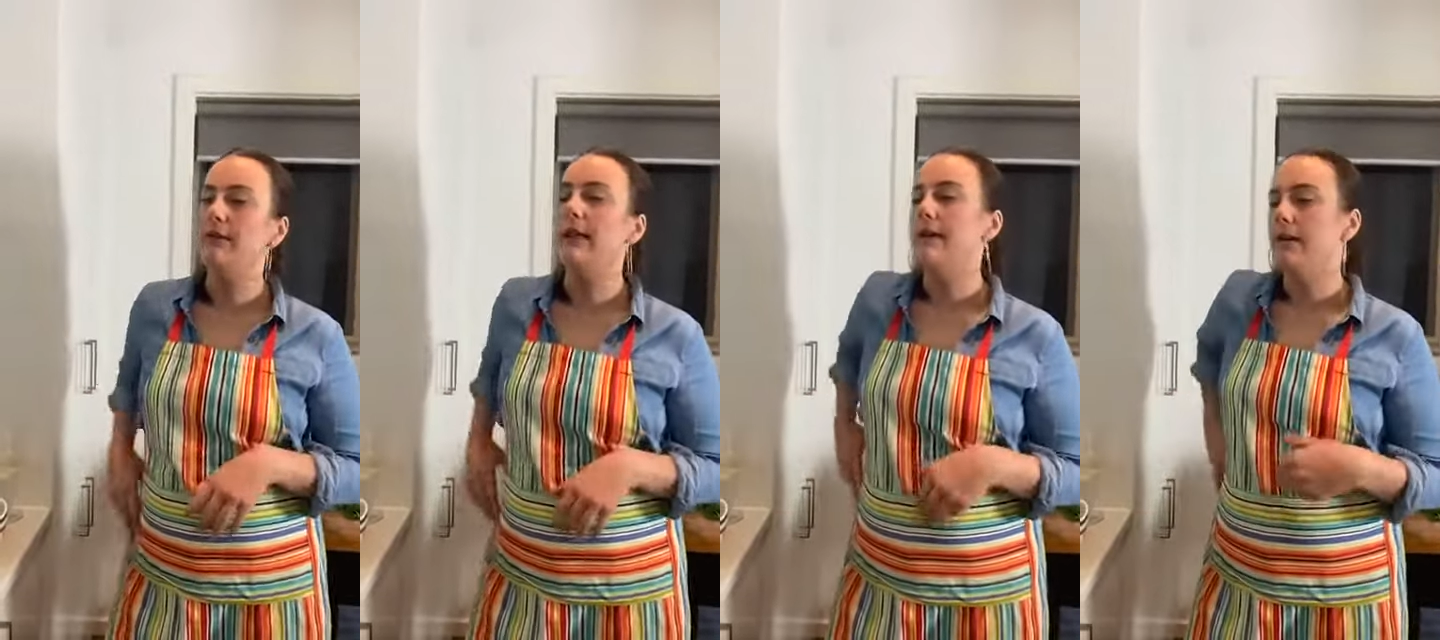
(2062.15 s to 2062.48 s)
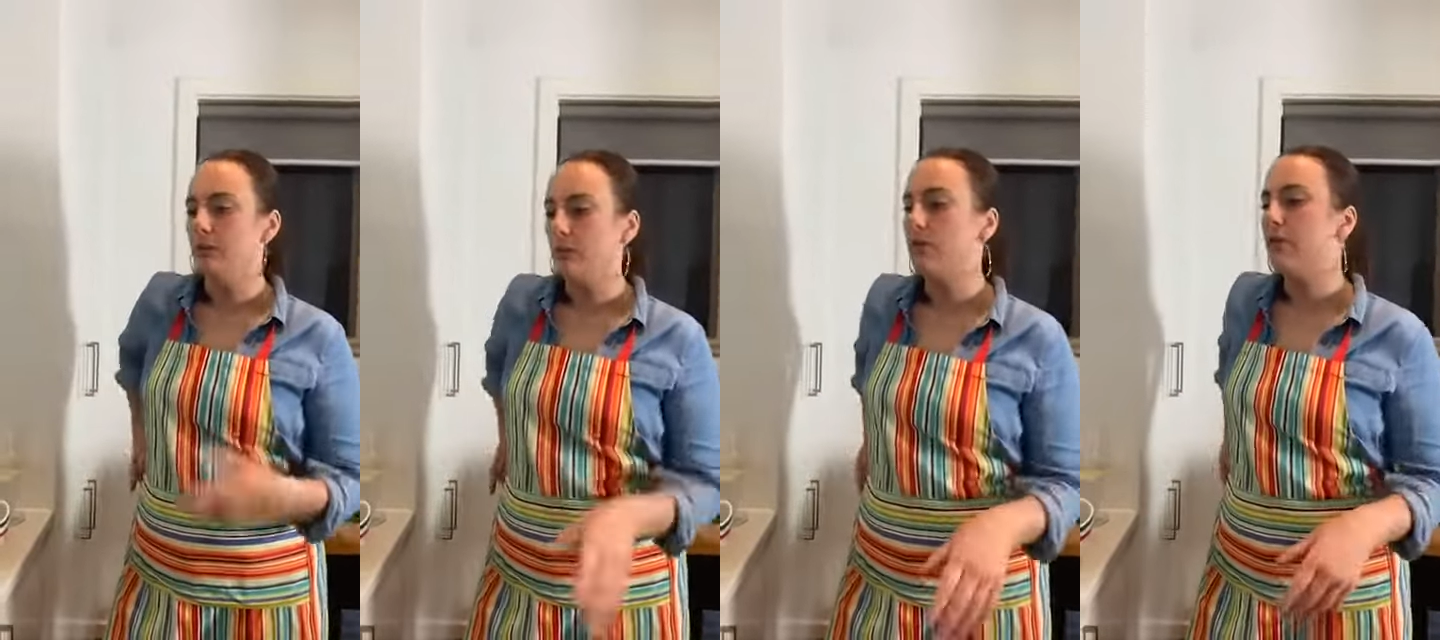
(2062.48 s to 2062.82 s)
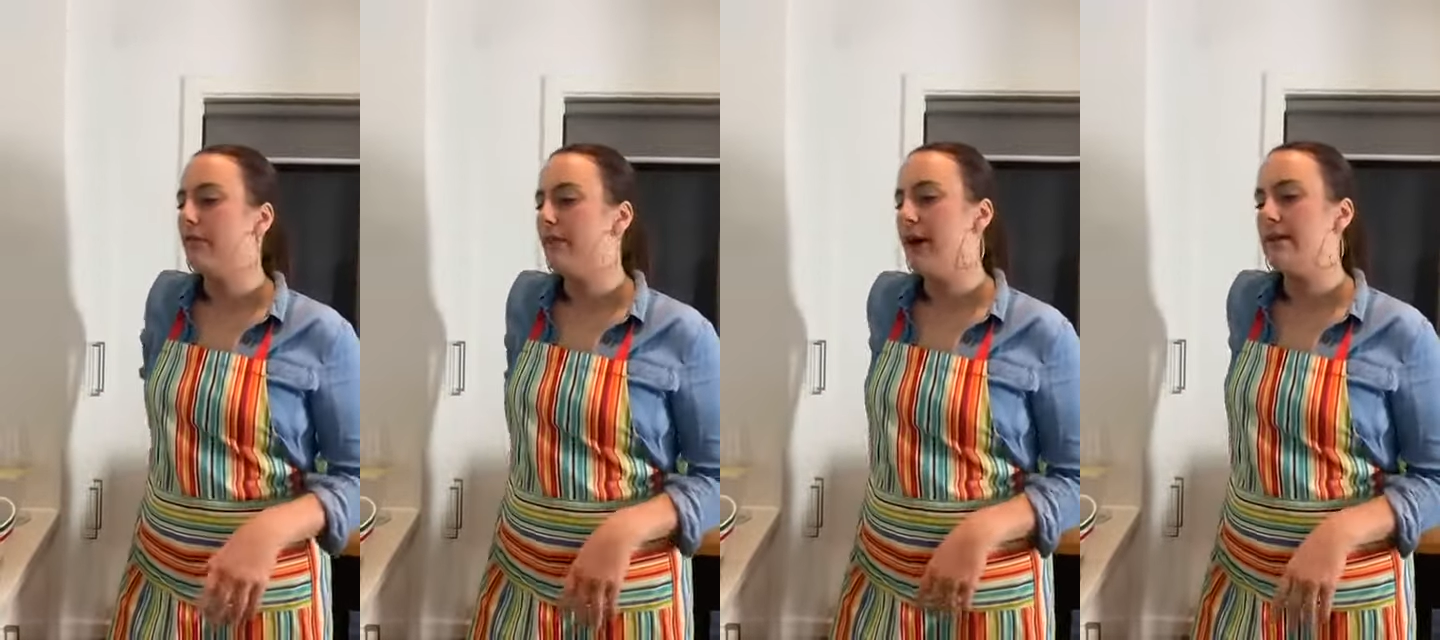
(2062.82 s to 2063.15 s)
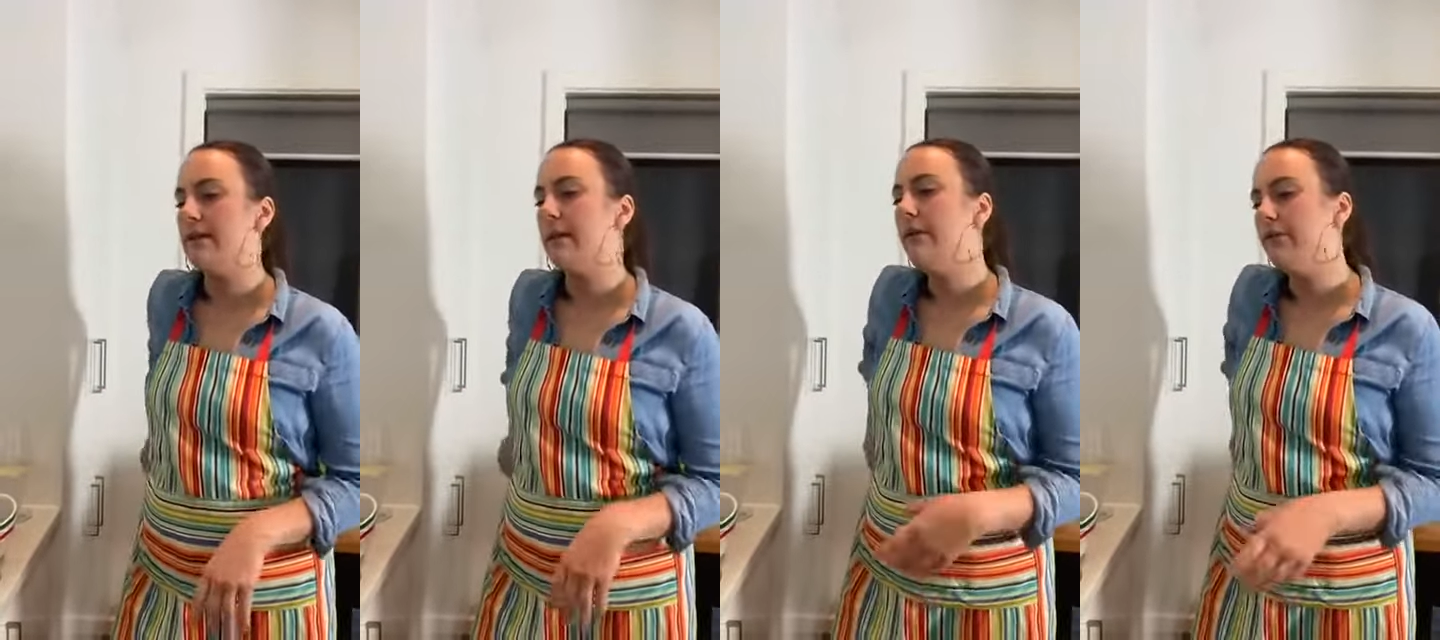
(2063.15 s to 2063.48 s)
it'll cook faster,
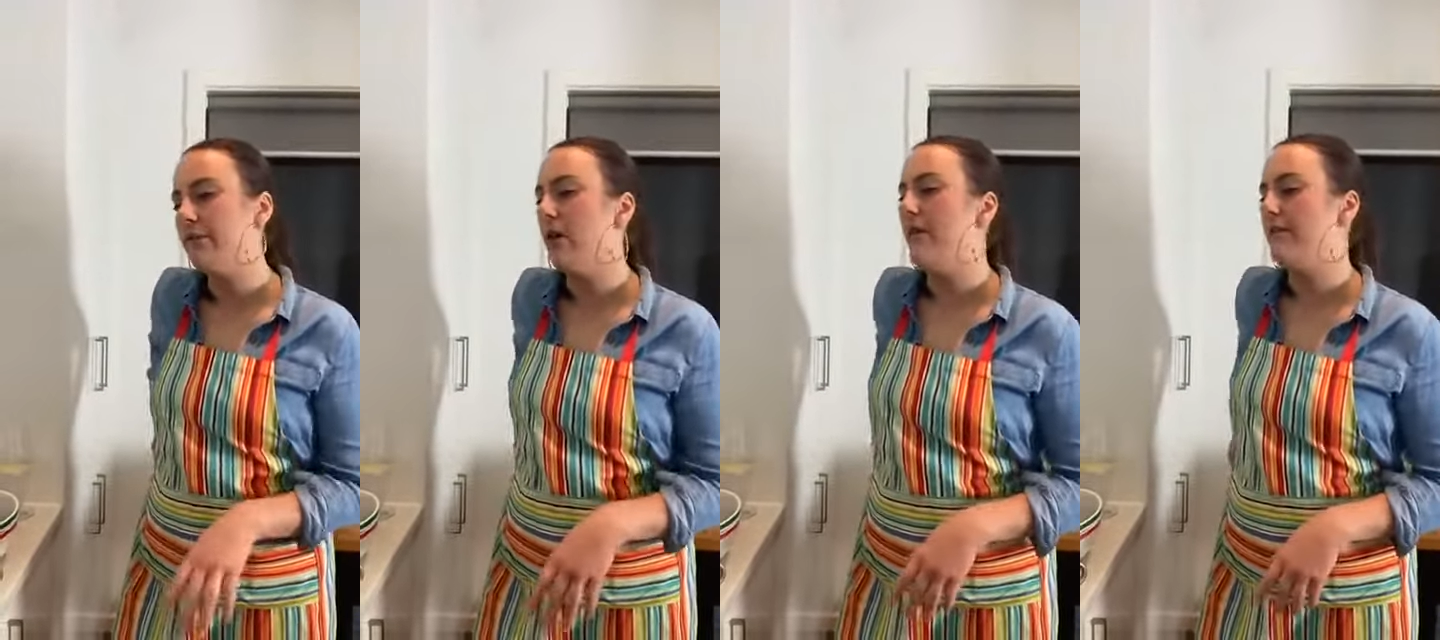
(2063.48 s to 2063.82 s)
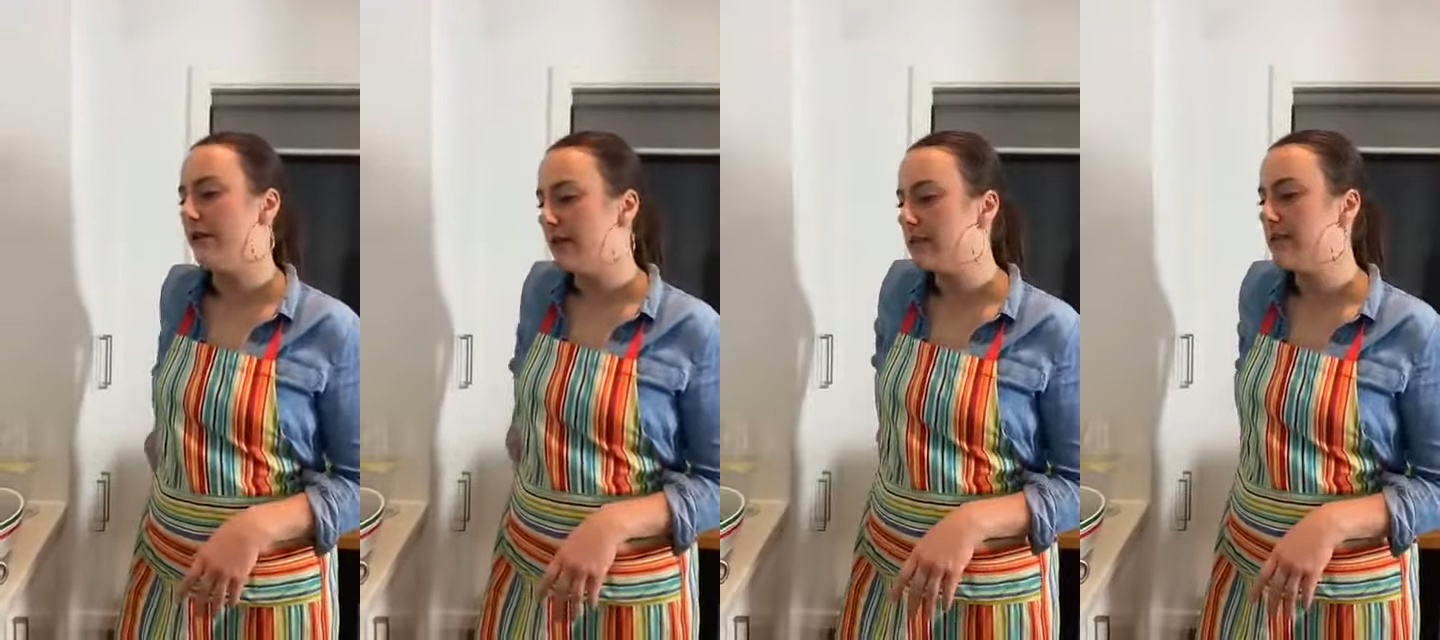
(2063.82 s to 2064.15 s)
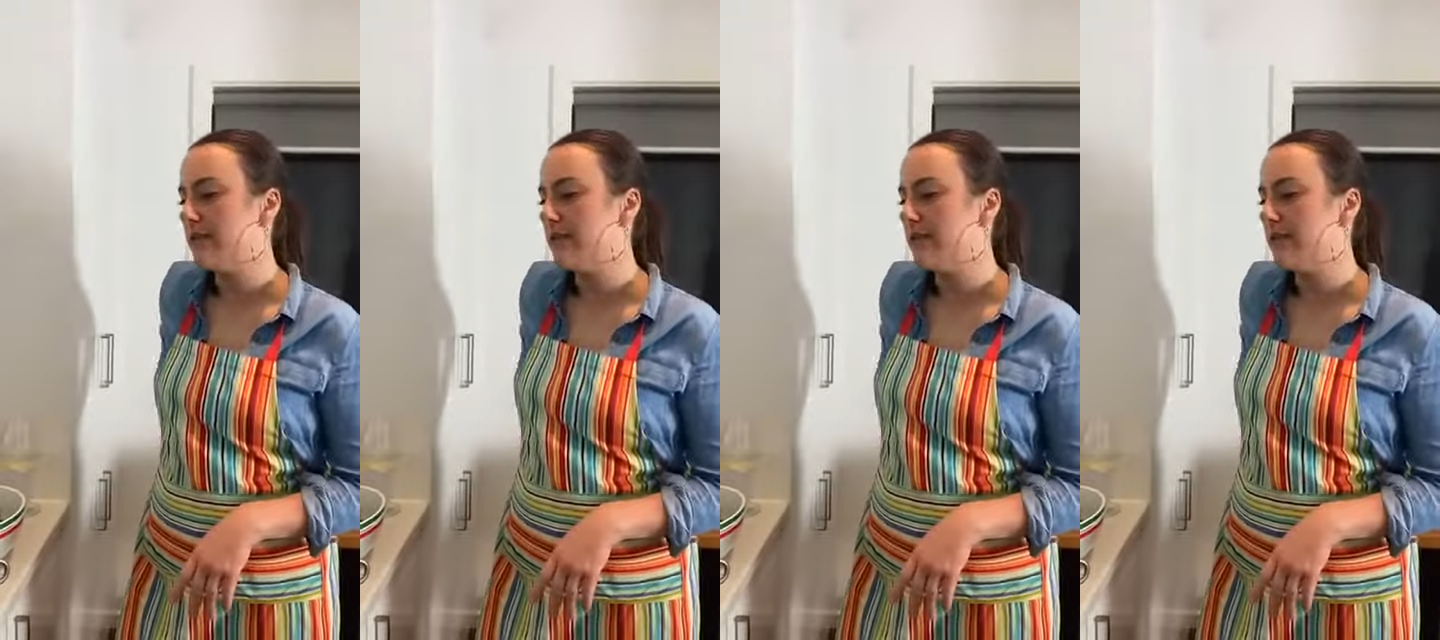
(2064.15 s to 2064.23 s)
fry faster.